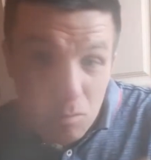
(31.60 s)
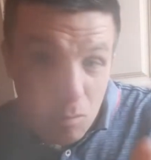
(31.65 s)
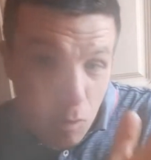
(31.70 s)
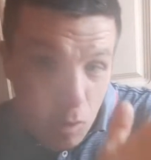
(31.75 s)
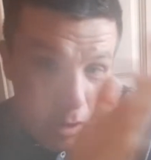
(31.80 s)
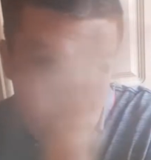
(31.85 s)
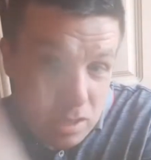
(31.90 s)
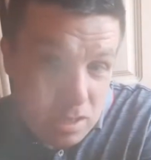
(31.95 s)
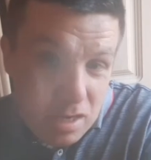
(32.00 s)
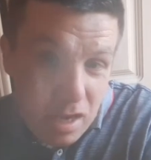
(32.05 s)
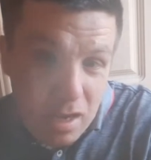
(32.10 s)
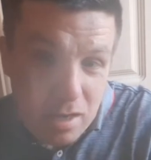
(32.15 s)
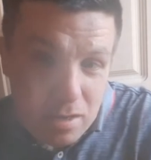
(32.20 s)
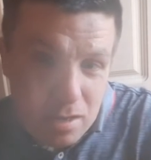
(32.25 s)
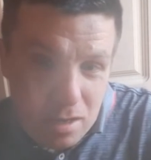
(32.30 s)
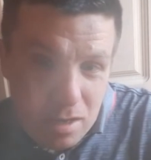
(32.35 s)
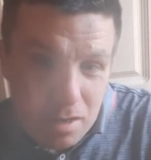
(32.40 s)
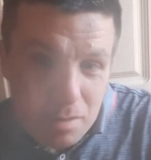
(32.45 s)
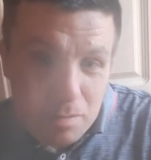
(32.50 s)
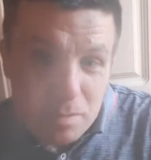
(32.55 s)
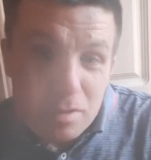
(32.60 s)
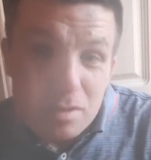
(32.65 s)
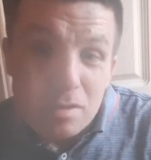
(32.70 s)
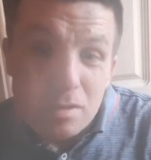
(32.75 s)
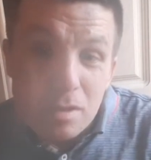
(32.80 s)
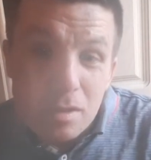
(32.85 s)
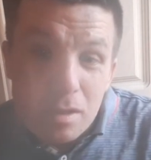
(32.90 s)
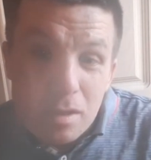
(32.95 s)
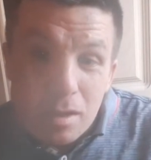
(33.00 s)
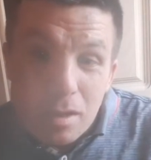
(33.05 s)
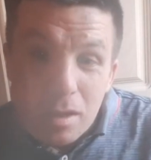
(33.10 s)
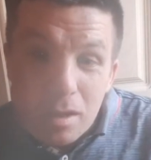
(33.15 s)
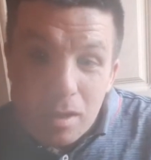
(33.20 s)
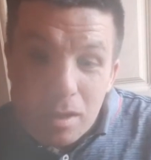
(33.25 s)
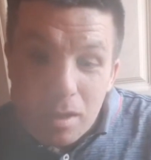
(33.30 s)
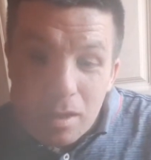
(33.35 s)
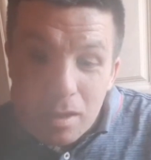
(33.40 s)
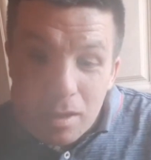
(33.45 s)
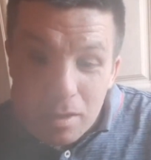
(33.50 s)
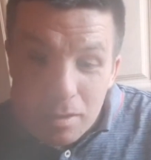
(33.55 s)
watch it 10 times
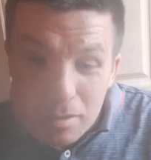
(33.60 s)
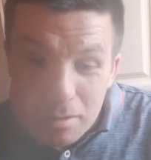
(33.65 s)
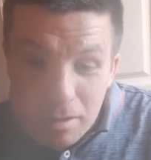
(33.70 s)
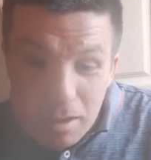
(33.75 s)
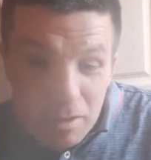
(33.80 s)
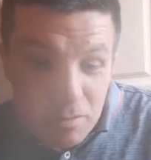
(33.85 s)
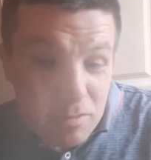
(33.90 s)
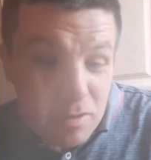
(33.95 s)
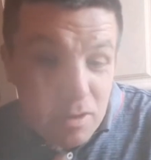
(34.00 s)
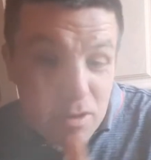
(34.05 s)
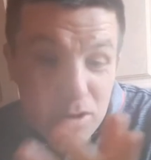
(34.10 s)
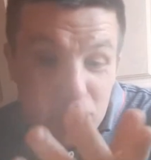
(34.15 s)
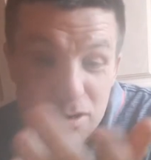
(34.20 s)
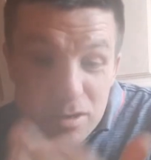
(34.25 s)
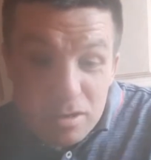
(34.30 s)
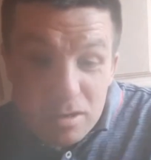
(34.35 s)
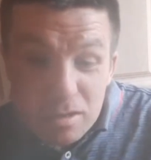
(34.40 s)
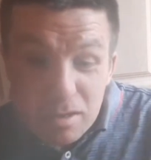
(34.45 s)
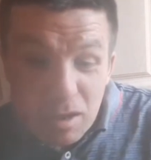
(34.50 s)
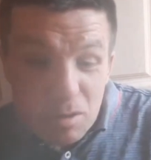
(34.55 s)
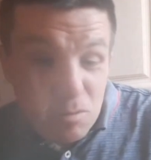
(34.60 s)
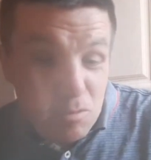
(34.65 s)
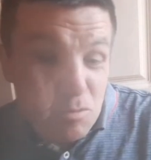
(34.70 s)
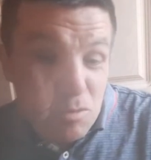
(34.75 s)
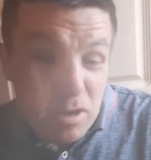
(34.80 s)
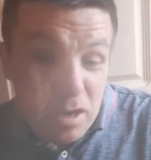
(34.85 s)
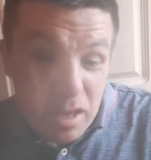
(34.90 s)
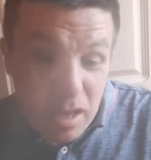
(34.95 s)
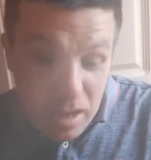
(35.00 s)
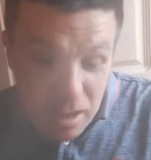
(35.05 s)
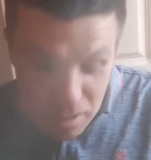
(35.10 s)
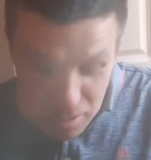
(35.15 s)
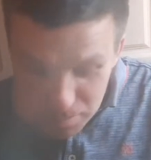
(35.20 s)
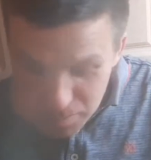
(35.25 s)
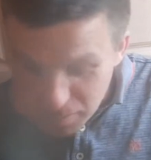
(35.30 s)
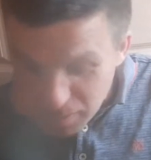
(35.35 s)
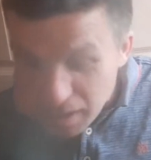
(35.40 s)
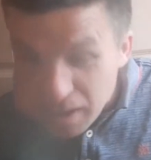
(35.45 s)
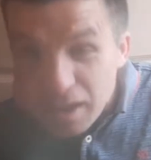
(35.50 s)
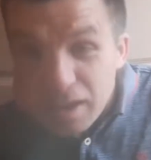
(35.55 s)
if you could. That would really
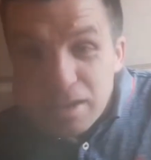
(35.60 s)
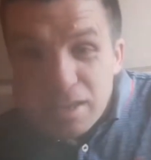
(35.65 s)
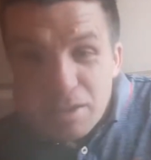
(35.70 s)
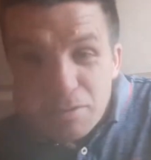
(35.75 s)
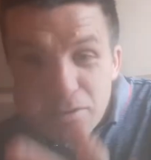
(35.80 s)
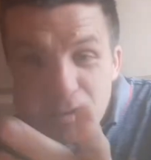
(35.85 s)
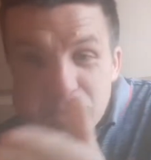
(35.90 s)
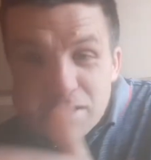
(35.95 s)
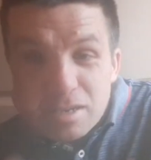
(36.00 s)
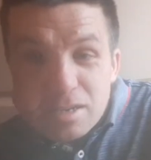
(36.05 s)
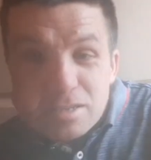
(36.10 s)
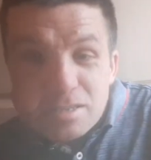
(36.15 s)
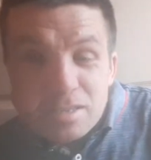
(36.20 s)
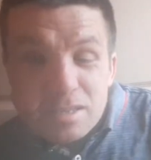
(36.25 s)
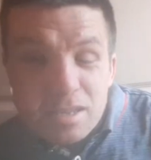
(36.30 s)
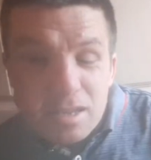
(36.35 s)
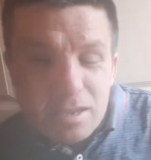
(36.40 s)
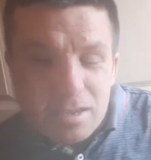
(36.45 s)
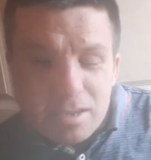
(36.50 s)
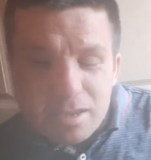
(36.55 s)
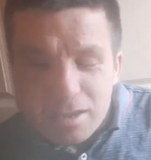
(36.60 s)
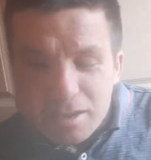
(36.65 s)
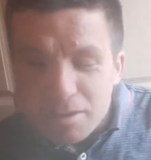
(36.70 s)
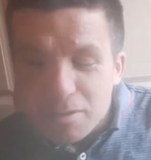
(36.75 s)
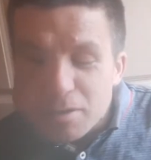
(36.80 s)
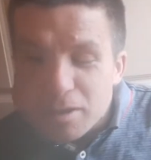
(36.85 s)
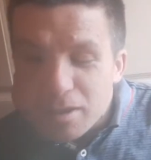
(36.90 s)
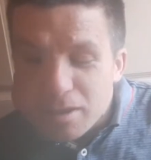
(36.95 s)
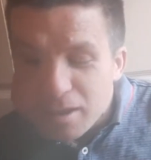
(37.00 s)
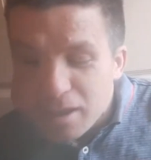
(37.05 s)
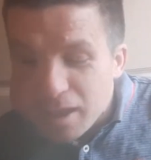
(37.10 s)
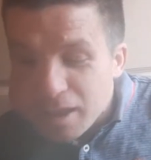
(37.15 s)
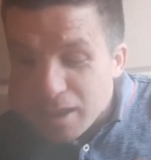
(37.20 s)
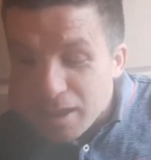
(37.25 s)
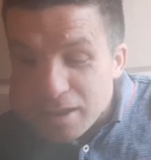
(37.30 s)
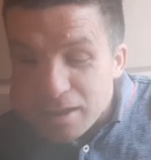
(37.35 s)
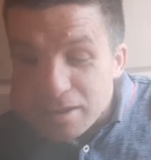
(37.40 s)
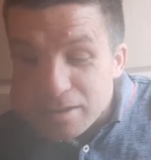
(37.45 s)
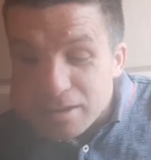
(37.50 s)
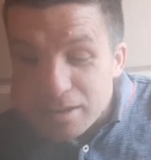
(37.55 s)
help. And give it a dislike
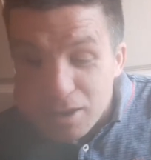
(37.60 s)
and the